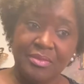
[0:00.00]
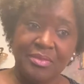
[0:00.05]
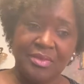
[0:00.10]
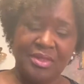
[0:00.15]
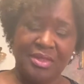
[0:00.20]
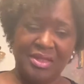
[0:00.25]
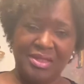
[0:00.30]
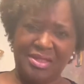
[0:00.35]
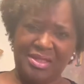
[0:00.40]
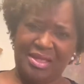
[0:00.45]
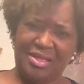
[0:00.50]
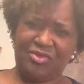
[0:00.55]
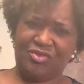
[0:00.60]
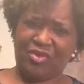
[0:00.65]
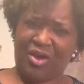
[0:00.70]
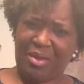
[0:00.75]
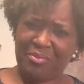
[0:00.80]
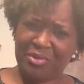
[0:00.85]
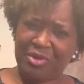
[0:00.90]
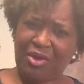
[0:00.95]
He said,
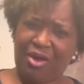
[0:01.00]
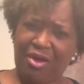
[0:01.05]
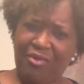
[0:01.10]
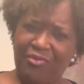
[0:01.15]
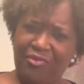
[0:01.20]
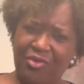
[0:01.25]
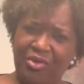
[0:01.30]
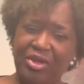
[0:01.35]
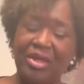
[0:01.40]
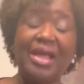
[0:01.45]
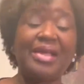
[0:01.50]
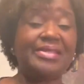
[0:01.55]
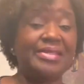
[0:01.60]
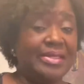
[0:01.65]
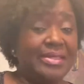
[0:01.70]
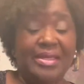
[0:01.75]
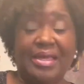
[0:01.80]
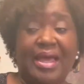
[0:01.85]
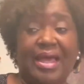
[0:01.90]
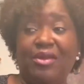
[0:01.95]
drop it off for you. I said,
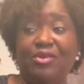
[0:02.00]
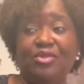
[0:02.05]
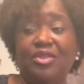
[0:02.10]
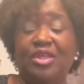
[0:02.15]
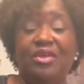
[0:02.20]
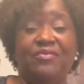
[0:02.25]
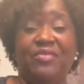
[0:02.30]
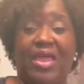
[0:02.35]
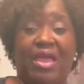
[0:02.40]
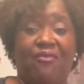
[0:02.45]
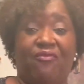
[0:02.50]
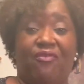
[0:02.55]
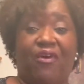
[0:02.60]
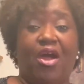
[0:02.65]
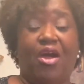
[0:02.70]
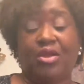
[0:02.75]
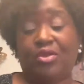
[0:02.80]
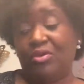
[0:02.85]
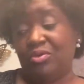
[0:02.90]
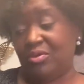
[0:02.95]
yeah, I don't live that
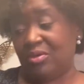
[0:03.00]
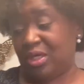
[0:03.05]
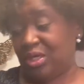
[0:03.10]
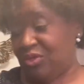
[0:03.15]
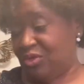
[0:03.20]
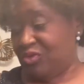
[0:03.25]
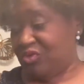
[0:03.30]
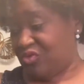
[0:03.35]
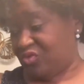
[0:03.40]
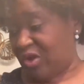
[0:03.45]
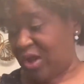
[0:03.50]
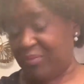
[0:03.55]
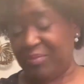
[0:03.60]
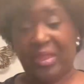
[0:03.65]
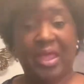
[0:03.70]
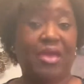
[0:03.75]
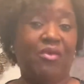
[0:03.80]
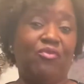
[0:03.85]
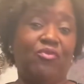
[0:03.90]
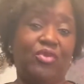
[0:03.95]
far. You Can you drop
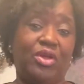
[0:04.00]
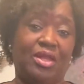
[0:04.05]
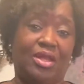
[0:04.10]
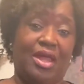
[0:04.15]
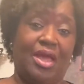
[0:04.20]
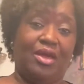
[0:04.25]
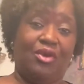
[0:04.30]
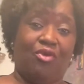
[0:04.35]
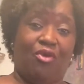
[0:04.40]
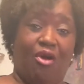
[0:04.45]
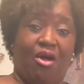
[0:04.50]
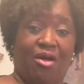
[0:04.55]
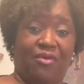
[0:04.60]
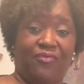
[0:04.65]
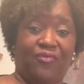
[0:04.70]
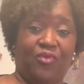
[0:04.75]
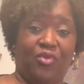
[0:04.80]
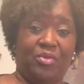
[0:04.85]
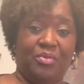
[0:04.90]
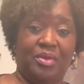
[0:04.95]
that recliner off
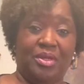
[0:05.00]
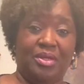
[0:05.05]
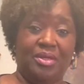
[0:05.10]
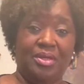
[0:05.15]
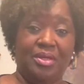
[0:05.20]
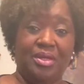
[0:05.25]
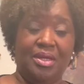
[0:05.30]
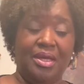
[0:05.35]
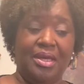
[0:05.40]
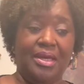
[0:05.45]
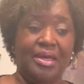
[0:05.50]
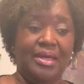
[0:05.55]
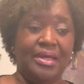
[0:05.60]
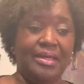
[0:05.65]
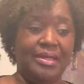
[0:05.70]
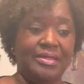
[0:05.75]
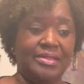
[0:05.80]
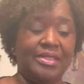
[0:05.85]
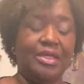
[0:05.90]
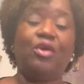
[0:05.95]
for me?
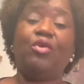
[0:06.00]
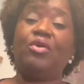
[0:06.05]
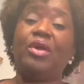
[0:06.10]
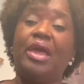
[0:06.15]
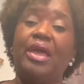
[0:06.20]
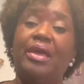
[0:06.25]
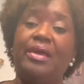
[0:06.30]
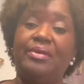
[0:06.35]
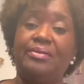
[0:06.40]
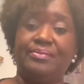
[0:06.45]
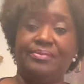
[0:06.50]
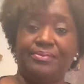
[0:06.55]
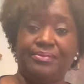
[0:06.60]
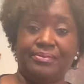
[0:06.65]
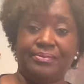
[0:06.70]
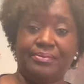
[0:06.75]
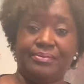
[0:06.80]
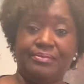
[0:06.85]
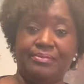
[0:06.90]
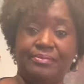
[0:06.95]
He said, okay,
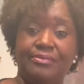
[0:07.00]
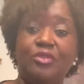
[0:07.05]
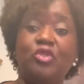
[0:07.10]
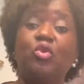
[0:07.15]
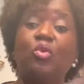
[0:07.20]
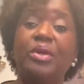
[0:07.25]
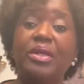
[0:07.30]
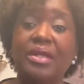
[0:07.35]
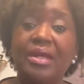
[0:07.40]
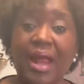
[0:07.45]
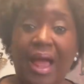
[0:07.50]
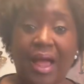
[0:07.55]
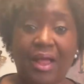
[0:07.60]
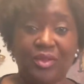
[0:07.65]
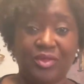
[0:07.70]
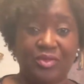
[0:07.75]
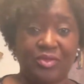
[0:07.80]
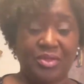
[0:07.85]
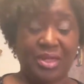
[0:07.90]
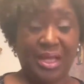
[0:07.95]
$20. I
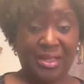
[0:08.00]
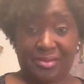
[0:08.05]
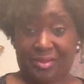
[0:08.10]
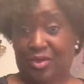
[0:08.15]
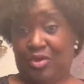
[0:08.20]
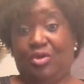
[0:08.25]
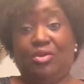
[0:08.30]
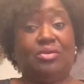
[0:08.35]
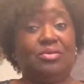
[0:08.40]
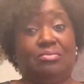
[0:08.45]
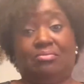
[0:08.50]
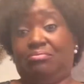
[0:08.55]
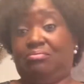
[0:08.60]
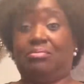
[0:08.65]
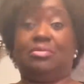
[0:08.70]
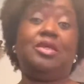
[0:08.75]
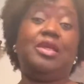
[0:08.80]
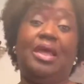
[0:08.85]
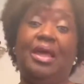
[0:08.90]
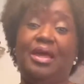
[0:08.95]
said, oh,
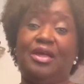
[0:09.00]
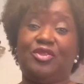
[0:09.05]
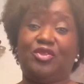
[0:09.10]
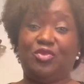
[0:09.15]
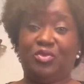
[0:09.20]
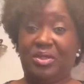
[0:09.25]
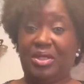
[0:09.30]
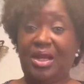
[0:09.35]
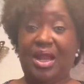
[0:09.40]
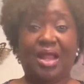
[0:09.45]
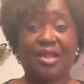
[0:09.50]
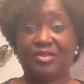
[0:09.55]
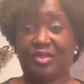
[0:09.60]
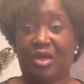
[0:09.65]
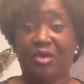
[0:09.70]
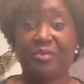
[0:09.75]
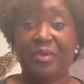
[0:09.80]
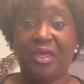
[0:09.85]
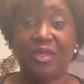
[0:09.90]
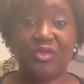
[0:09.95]
yeah, $20.
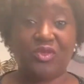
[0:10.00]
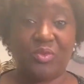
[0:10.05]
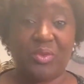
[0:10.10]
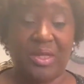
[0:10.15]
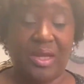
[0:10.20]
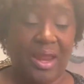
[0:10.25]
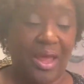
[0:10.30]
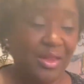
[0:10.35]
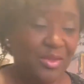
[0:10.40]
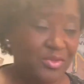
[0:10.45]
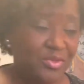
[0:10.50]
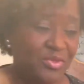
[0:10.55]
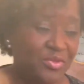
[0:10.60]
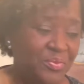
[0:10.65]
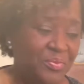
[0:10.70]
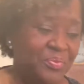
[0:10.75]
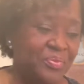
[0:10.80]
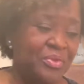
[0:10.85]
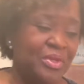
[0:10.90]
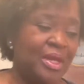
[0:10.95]
I'll pay you $20.
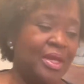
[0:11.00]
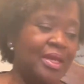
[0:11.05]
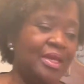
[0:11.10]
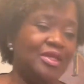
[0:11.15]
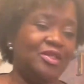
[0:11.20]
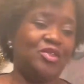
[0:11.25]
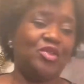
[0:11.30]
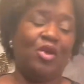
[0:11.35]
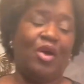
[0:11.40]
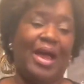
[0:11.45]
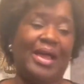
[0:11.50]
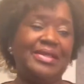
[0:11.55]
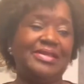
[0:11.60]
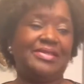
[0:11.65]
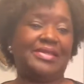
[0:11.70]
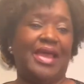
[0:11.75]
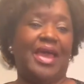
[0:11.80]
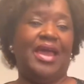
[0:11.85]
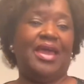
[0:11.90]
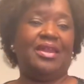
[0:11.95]
So I
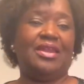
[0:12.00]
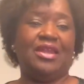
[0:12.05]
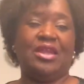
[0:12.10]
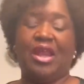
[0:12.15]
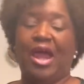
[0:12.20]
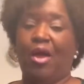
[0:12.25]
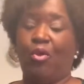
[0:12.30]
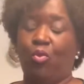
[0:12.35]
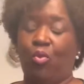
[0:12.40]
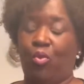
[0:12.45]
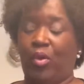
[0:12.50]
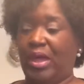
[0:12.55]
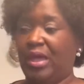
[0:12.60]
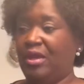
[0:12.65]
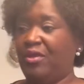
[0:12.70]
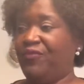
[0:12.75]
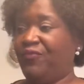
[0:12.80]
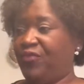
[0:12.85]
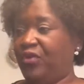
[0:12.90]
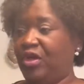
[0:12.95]
sat and I
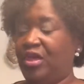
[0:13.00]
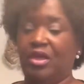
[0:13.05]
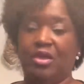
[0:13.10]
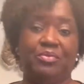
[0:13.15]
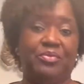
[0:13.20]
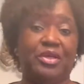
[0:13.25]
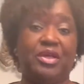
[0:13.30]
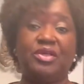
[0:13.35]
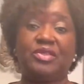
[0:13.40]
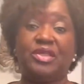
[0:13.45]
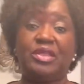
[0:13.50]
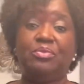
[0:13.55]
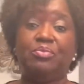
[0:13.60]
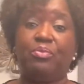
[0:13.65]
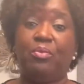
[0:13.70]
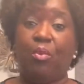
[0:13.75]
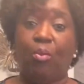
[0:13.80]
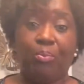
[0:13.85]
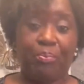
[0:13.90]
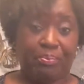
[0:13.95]
waited for him because he
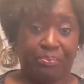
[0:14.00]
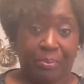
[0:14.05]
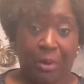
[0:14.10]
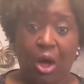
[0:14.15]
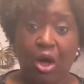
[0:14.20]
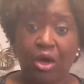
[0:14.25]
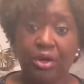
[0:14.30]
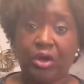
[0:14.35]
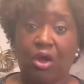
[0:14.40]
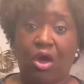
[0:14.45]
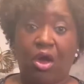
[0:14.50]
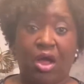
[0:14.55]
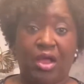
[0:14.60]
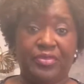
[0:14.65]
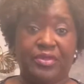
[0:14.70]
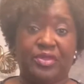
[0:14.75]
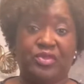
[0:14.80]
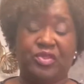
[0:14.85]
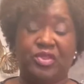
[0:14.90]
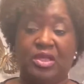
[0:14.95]
bought all
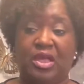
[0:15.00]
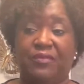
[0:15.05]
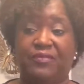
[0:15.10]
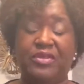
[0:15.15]
this stuff.